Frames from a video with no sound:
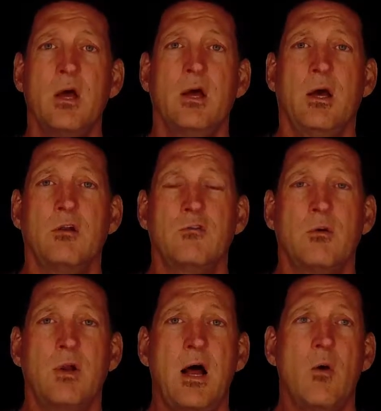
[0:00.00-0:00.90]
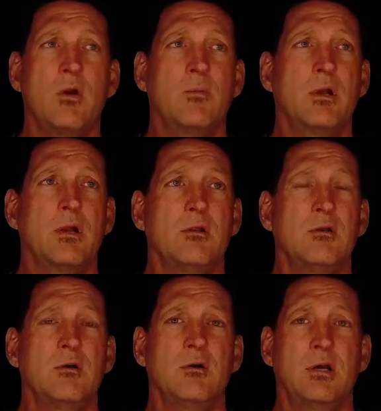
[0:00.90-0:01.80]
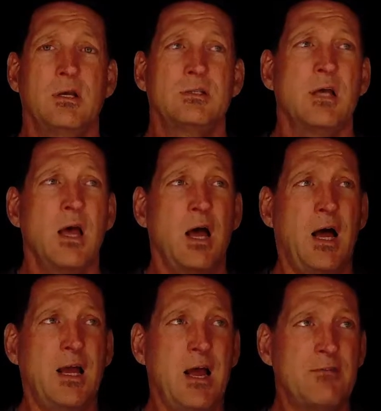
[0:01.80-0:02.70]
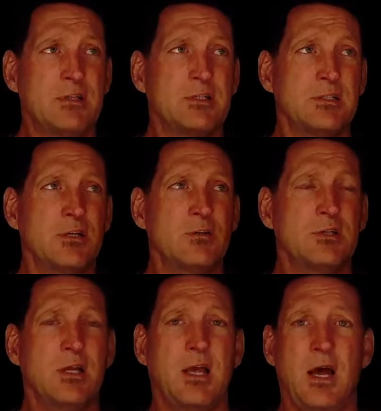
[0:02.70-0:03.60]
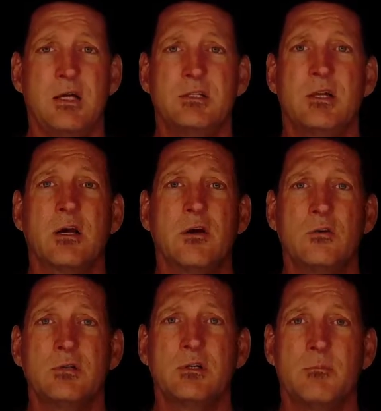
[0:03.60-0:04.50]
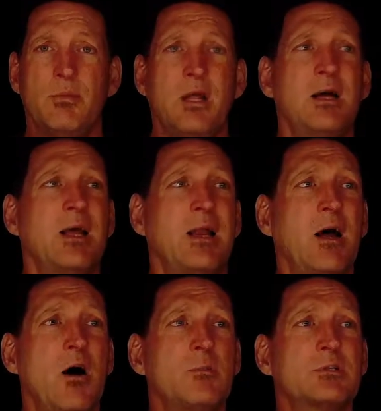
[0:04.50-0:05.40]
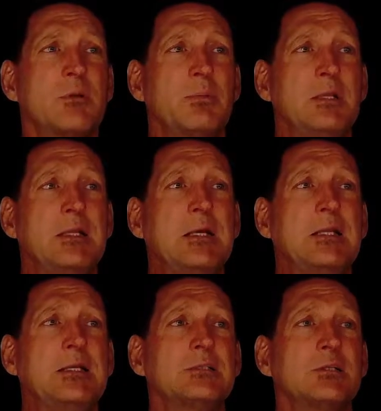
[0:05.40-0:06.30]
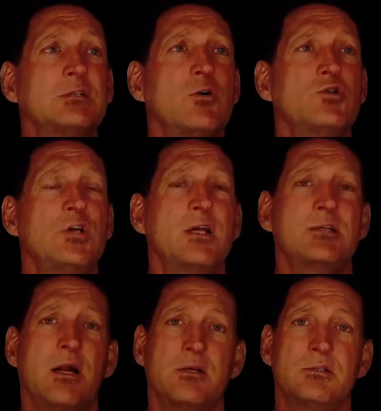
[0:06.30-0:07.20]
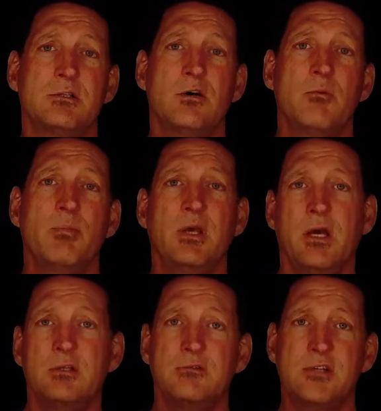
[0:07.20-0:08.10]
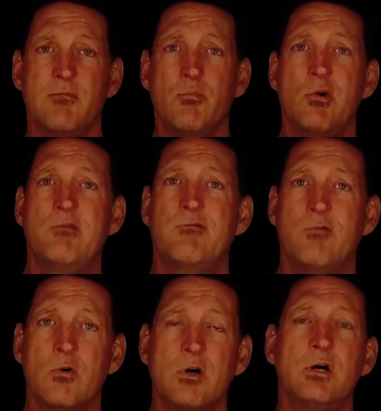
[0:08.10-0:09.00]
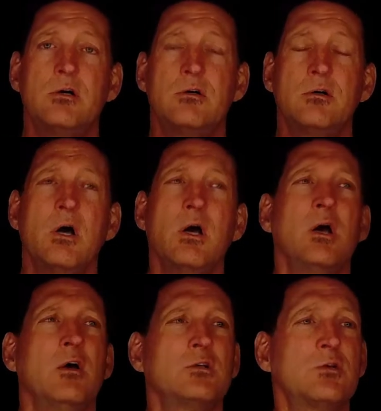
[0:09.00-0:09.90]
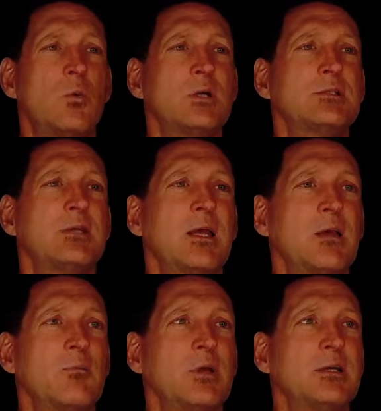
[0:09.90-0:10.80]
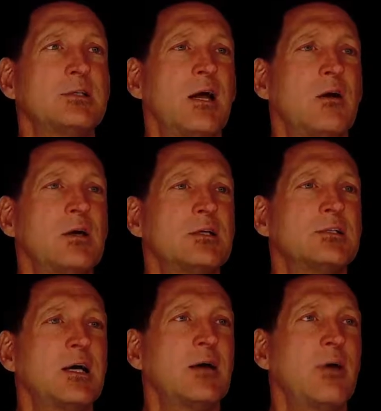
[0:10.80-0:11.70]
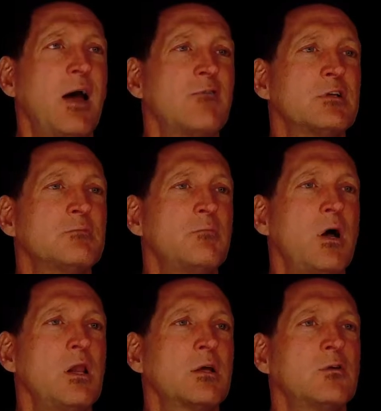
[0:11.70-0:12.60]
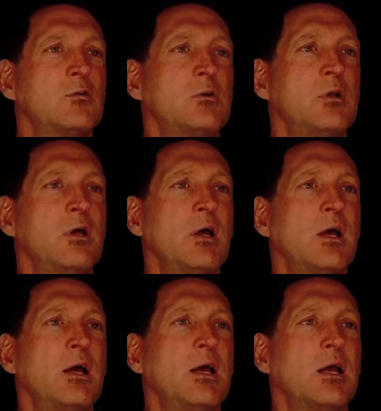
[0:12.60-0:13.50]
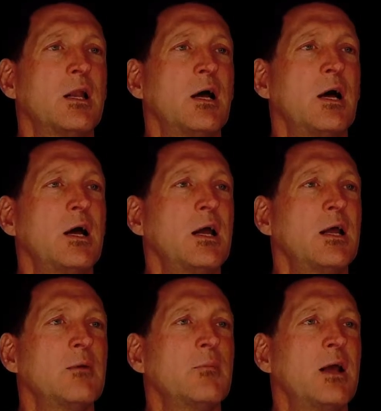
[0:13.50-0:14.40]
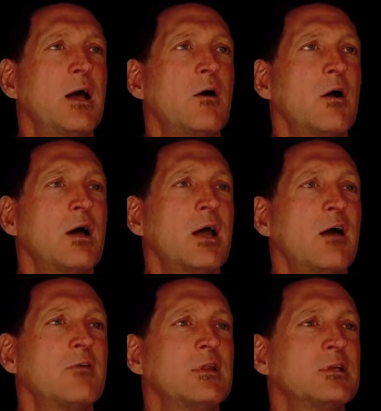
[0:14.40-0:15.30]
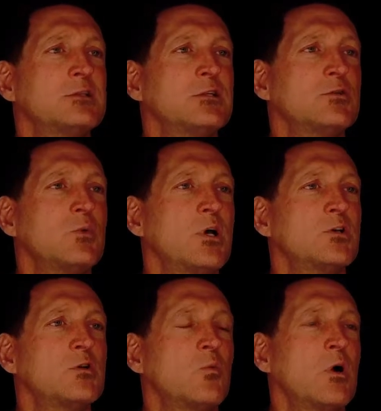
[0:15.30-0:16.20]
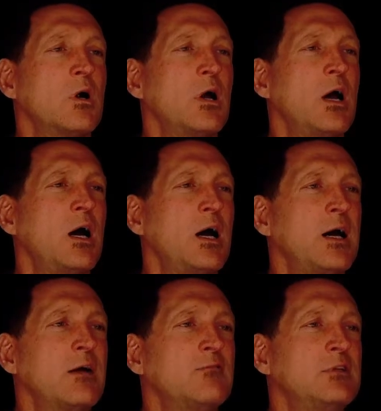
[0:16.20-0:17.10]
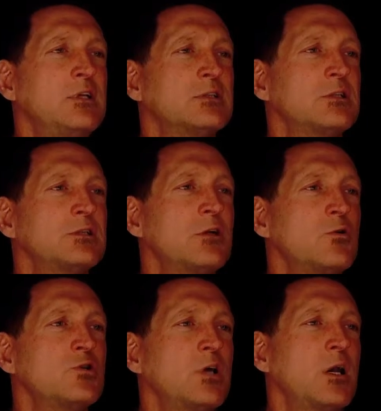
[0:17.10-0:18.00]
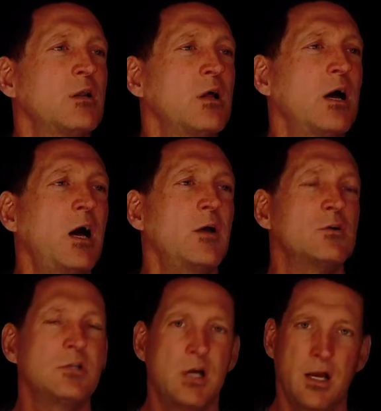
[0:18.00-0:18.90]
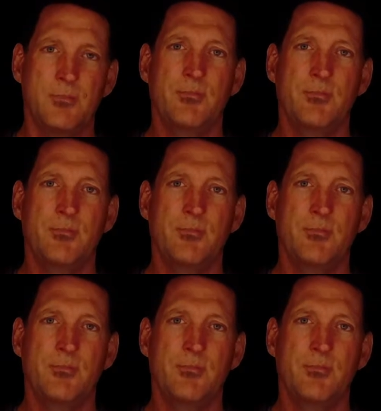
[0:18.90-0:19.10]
And so now what I'm going to do is I have this acetoacetic acid that goes into blood, and it almost completely disassociates at a serum pH of 7.40. So what's taking place now is I have this molecule, and I am now having this situation where I have disassociated the hydrogen ion.